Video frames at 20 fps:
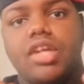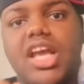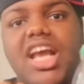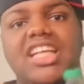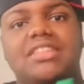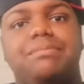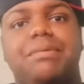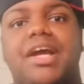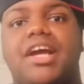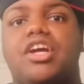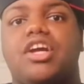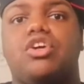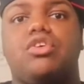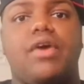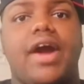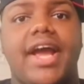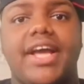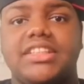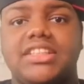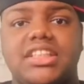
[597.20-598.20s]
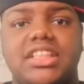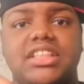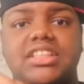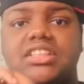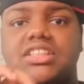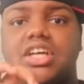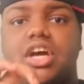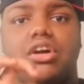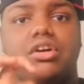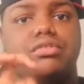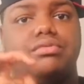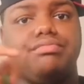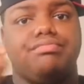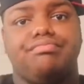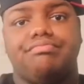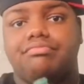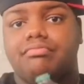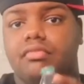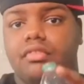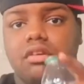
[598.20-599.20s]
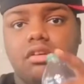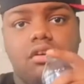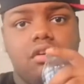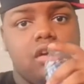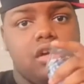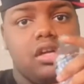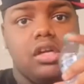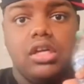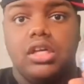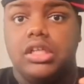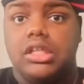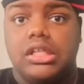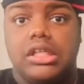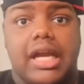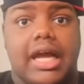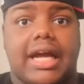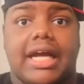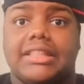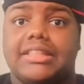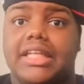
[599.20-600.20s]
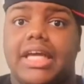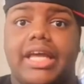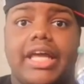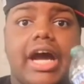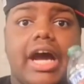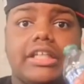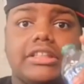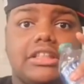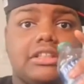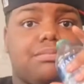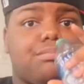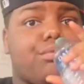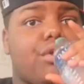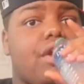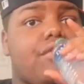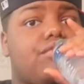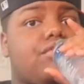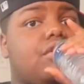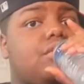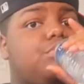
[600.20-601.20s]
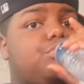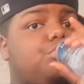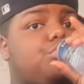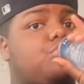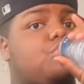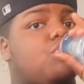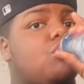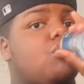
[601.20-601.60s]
it's been crazy. So Like I said, y'all, just pray for me.